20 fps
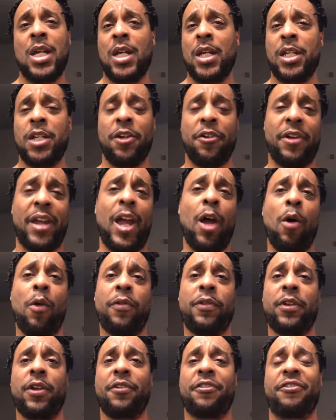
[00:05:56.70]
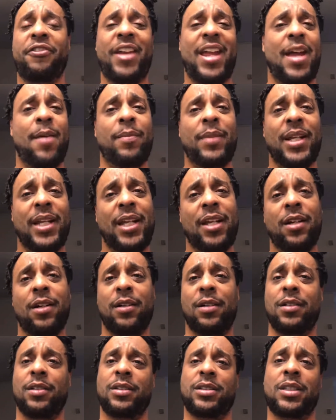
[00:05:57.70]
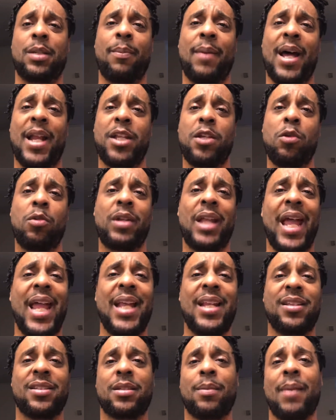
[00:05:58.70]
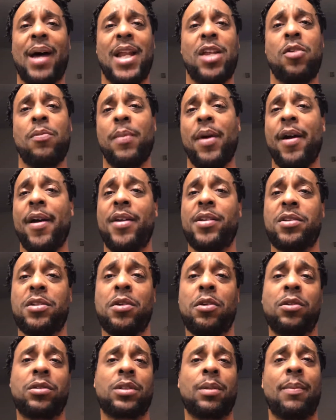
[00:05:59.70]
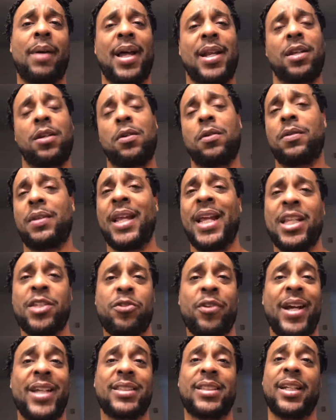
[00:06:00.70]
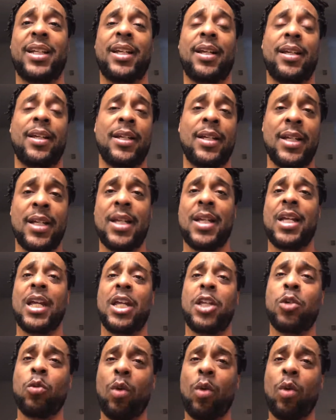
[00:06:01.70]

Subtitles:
your health, your family, or somebody you dating, somebody you married to, somebody you interested in, and you